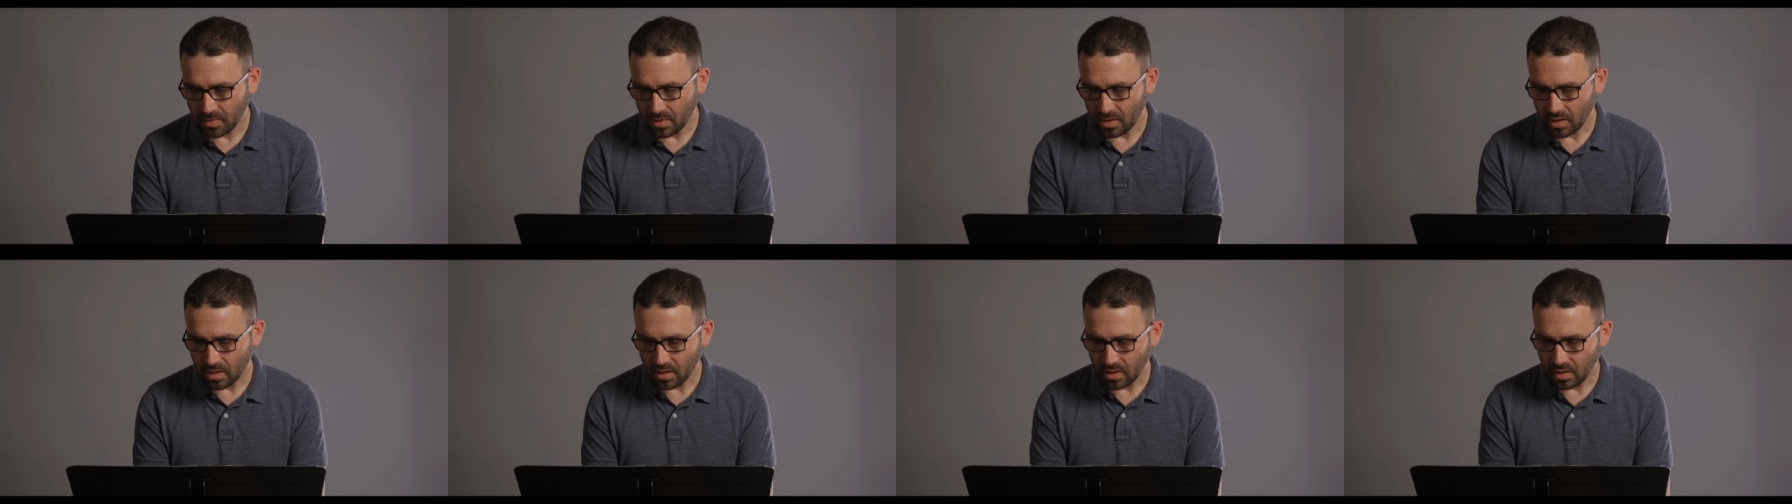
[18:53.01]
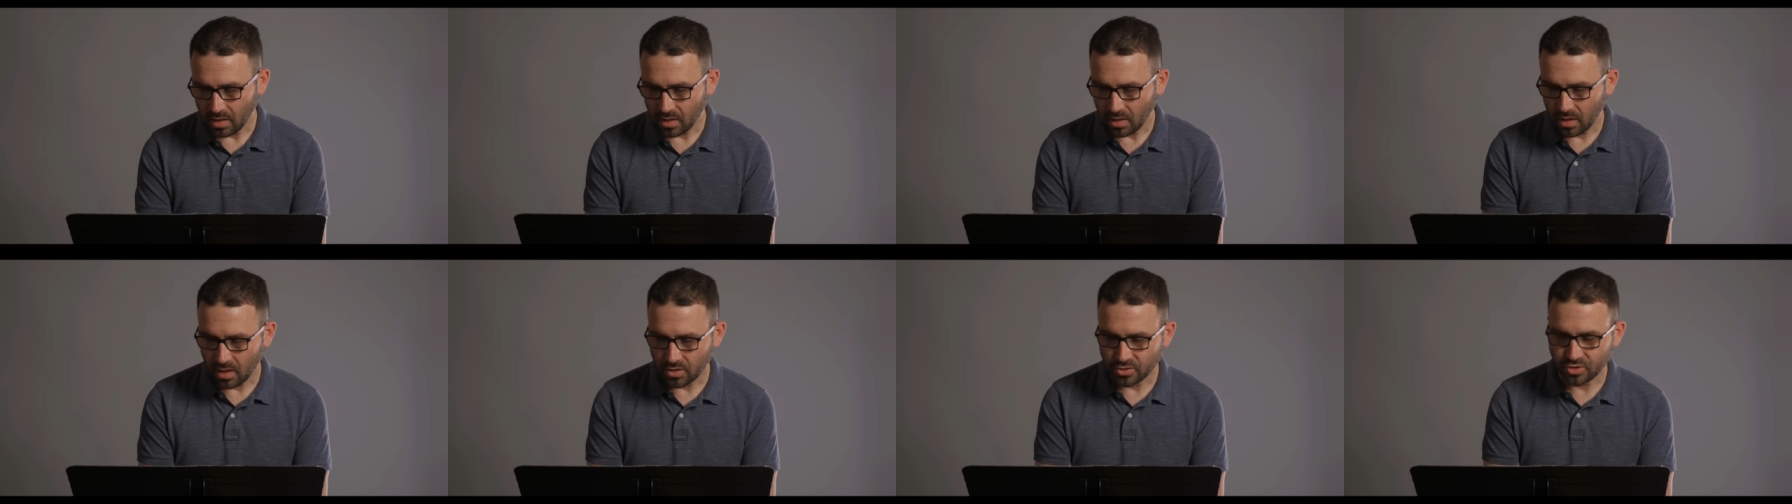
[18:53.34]

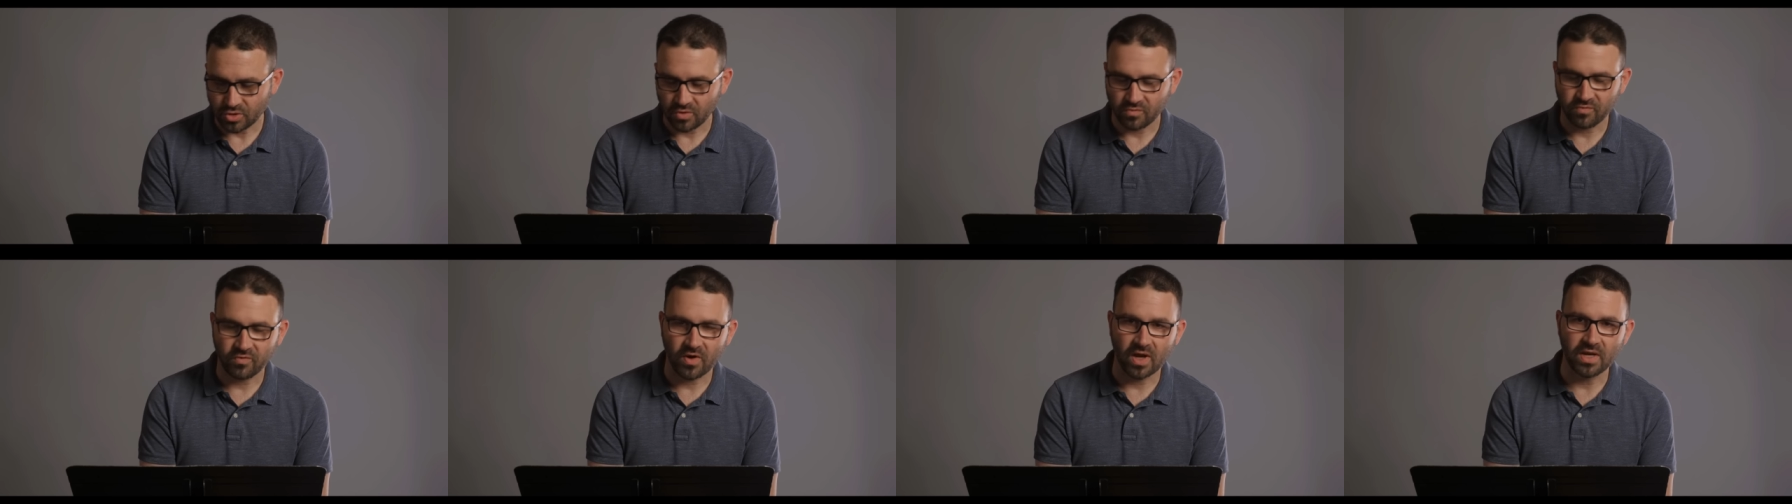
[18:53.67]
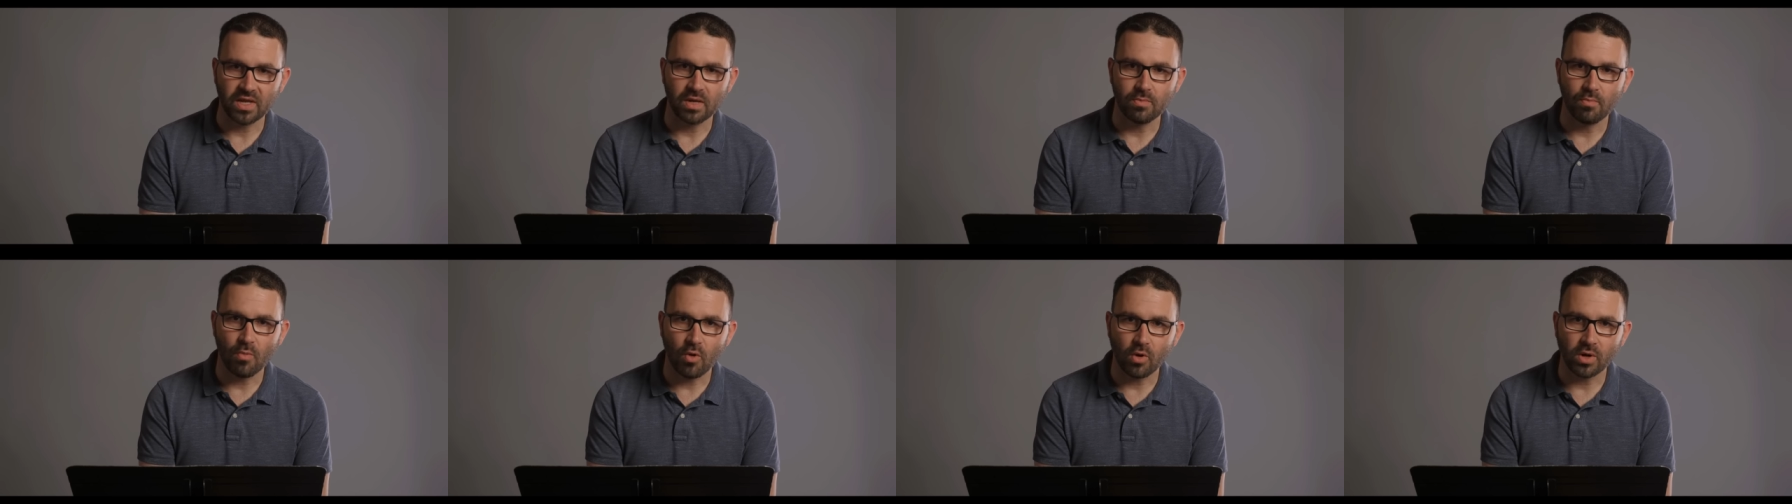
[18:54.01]
uh, also
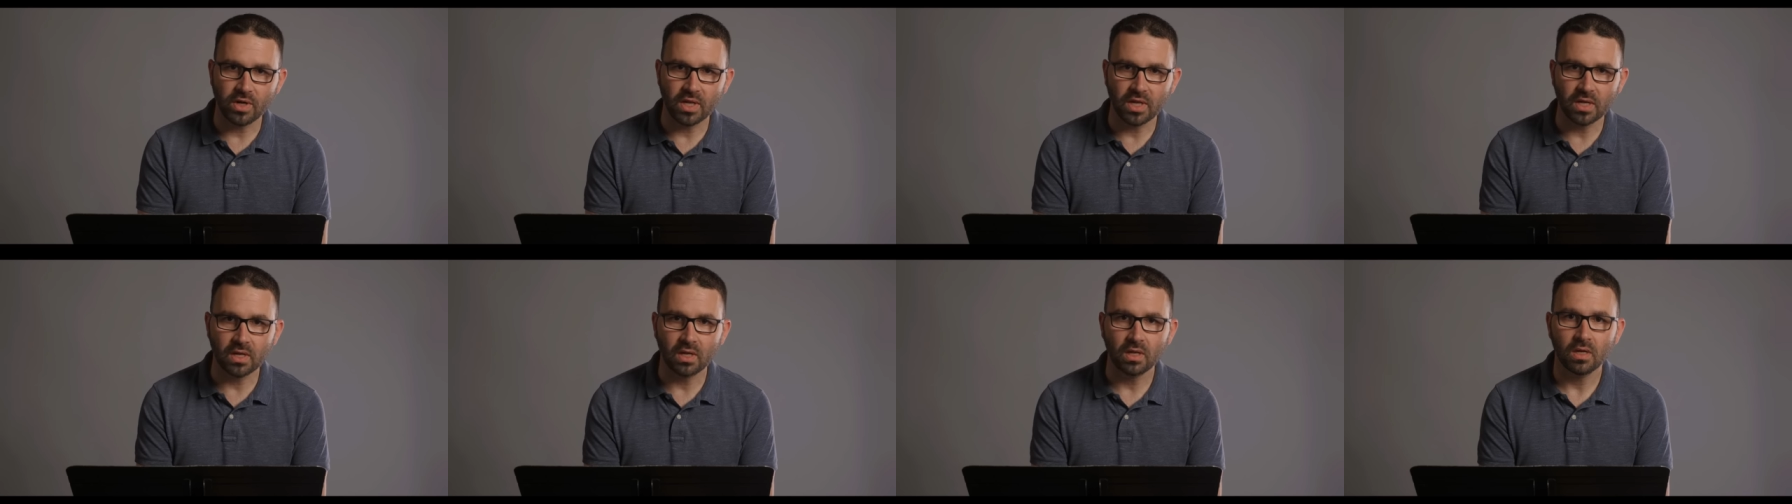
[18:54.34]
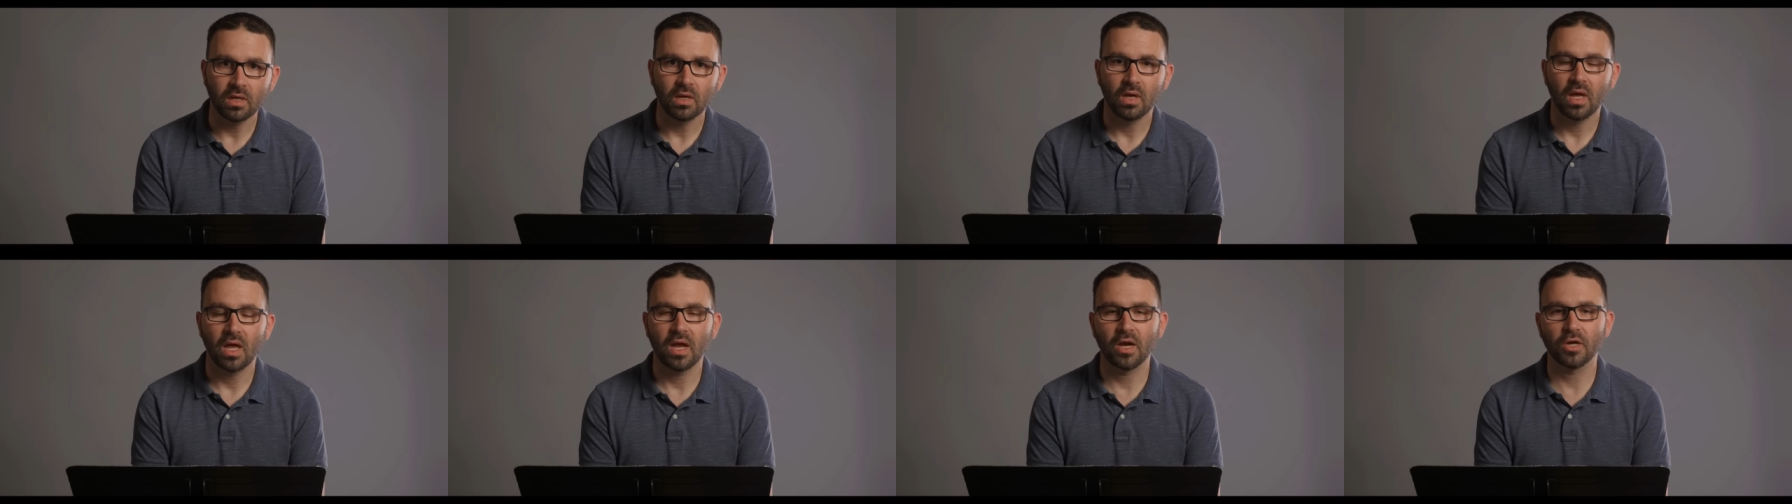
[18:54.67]
Friday morning.
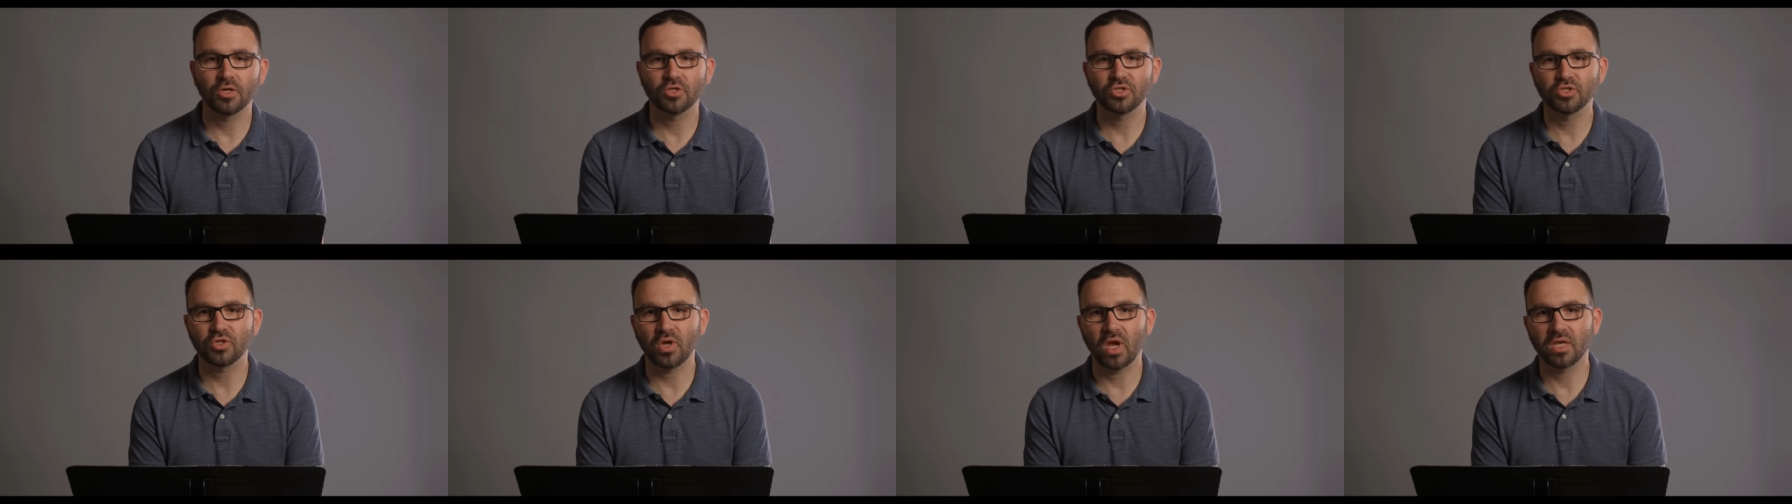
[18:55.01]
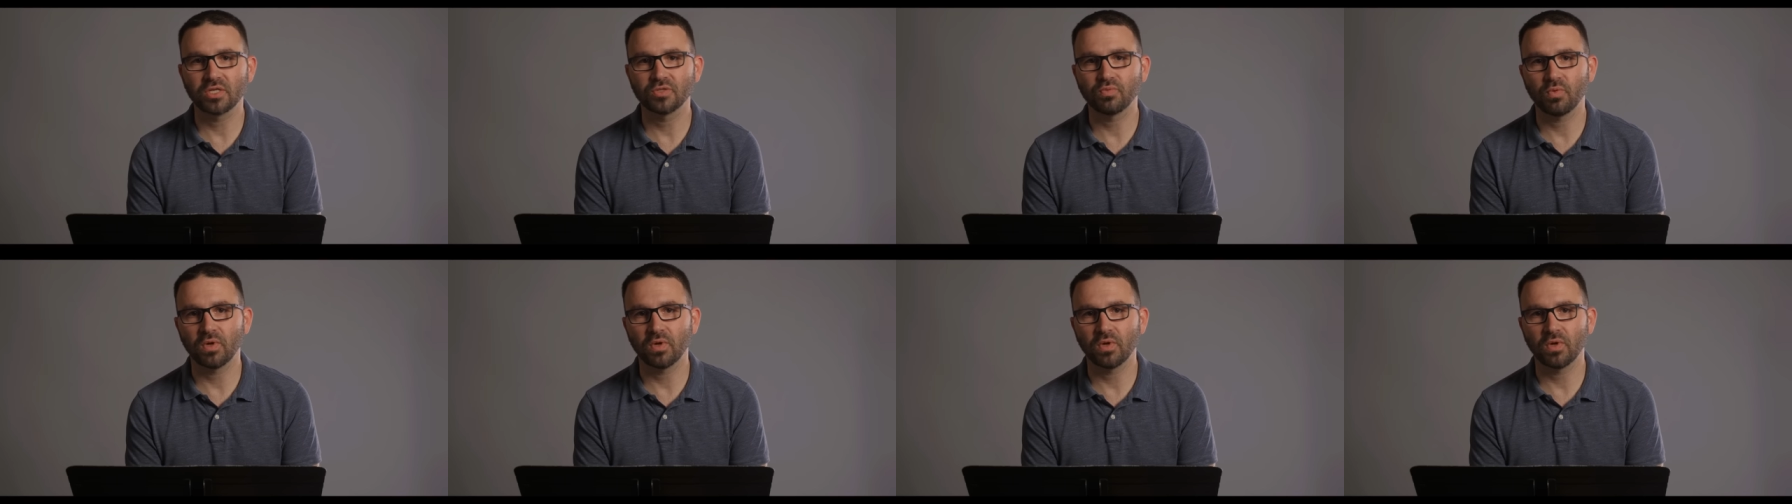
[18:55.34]
Airstrikes